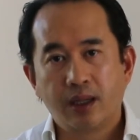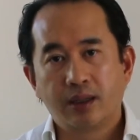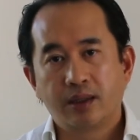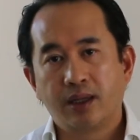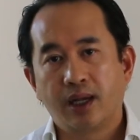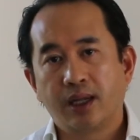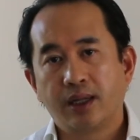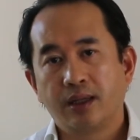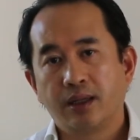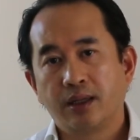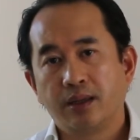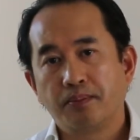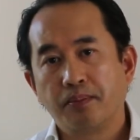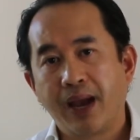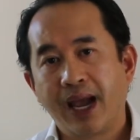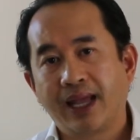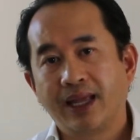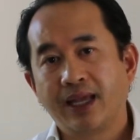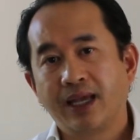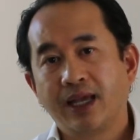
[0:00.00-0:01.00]
that
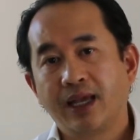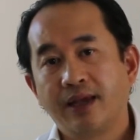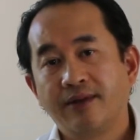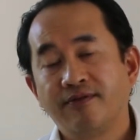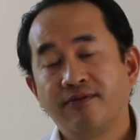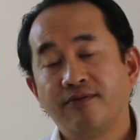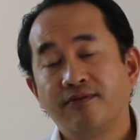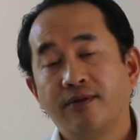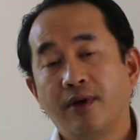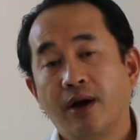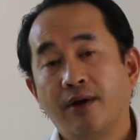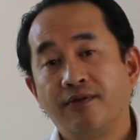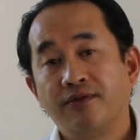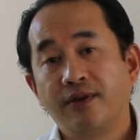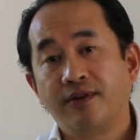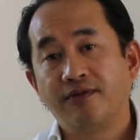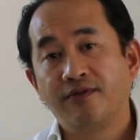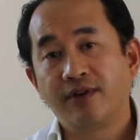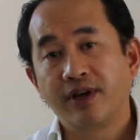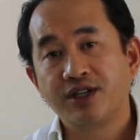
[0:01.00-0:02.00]
banning of
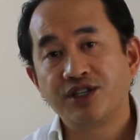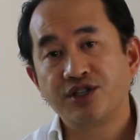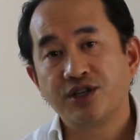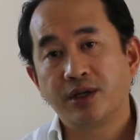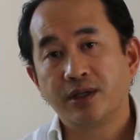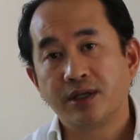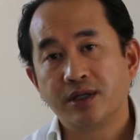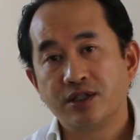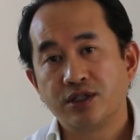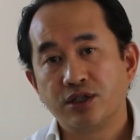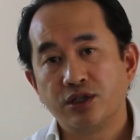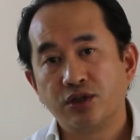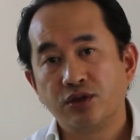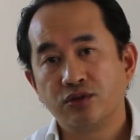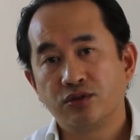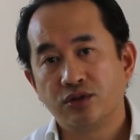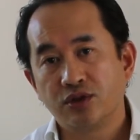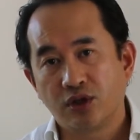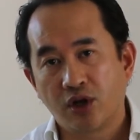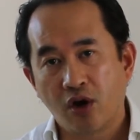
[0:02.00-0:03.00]
eviction is due
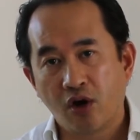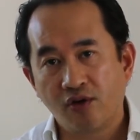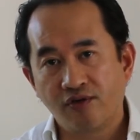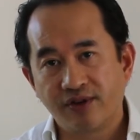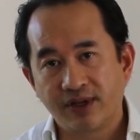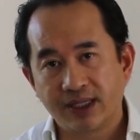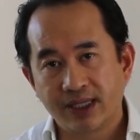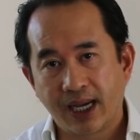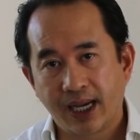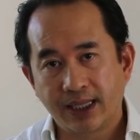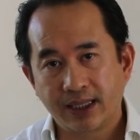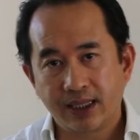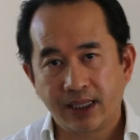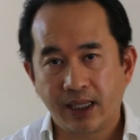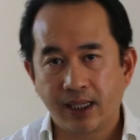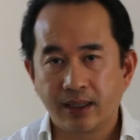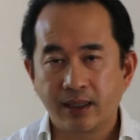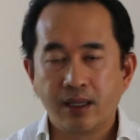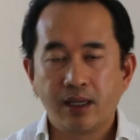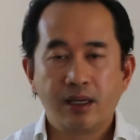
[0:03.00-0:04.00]
to
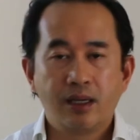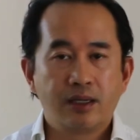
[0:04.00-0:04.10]
COVID-19.